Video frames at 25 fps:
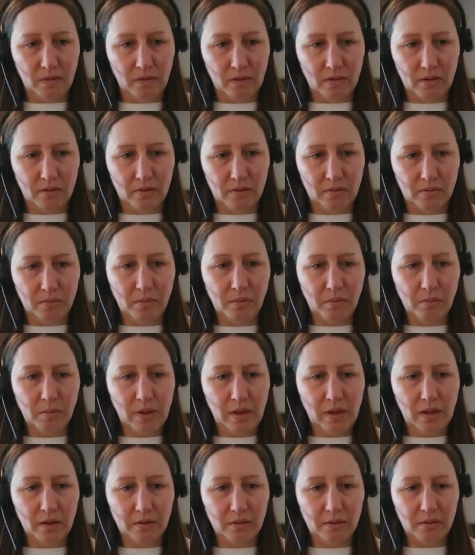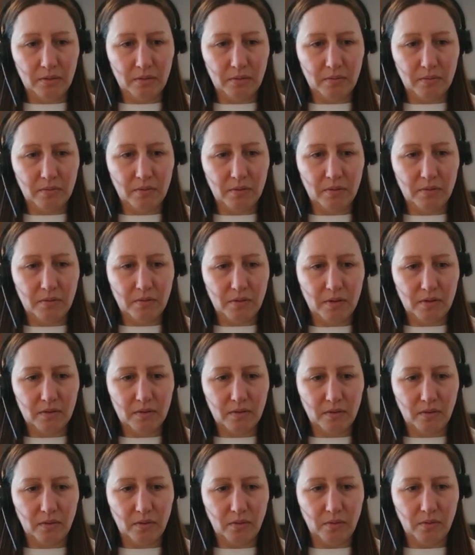So when we go through this
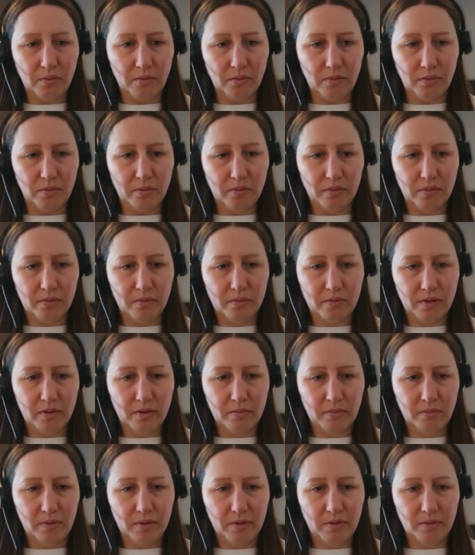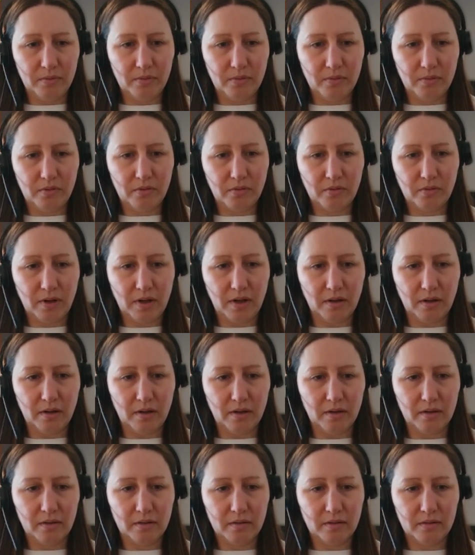door, it will trigger
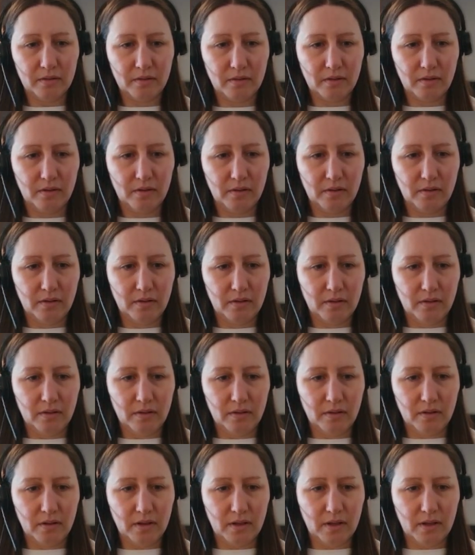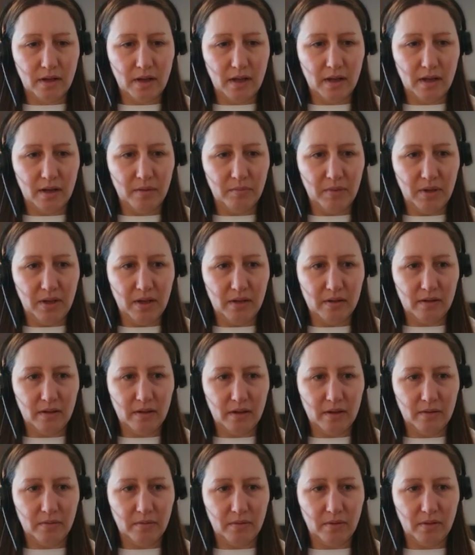an enemy
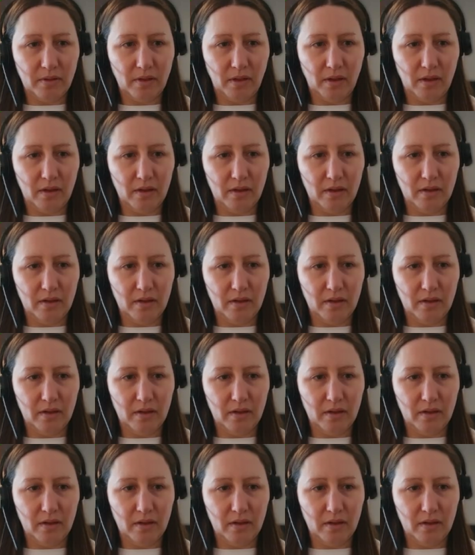down there.